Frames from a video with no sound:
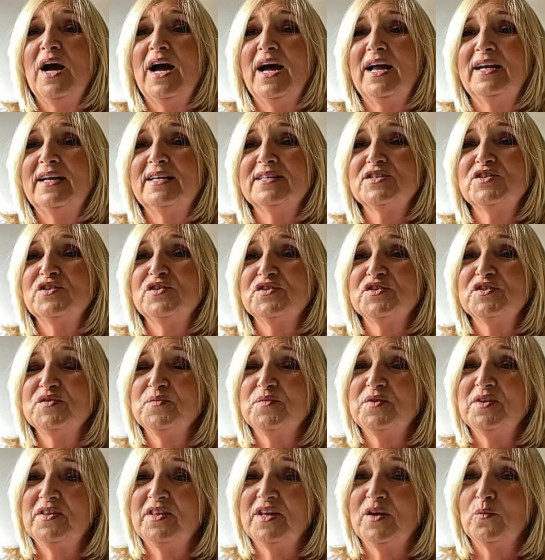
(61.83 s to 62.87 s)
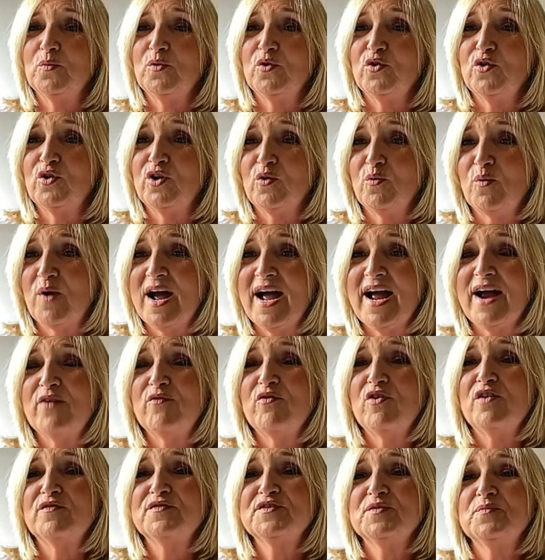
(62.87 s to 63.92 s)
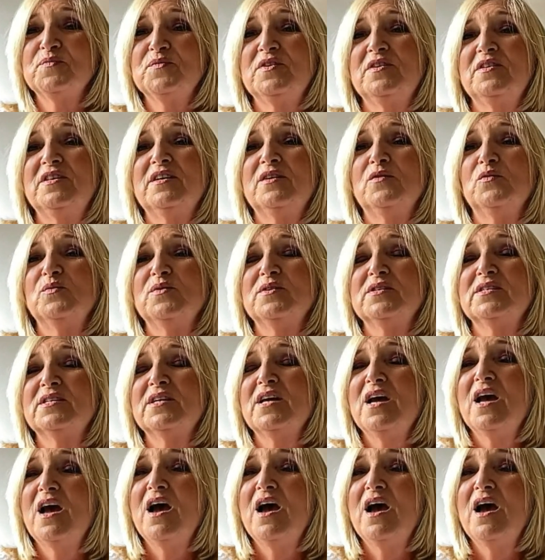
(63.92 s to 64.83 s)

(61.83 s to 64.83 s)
and it's not something that we're all aware of, something that was